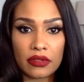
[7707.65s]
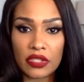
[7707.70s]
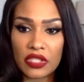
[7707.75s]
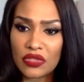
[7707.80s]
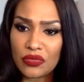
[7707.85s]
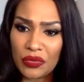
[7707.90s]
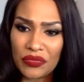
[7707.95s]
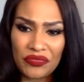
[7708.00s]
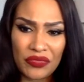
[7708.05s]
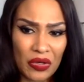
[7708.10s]

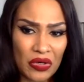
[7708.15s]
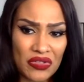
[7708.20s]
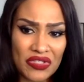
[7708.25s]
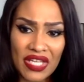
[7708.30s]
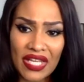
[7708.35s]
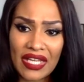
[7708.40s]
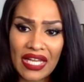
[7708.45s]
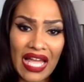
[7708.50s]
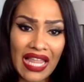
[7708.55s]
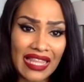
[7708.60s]
Just reverse
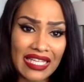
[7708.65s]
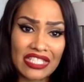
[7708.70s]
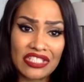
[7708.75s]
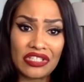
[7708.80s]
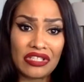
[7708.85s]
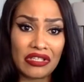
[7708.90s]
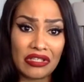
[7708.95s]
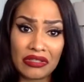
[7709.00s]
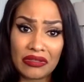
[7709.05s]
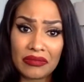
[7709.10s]

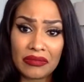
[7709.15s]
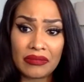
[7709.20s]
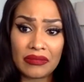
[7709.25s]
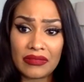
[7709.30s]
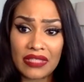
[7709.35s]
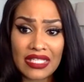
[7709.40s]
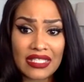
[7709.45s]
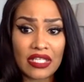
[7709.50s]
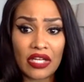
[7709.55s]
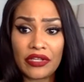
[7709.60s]
psychology him. That's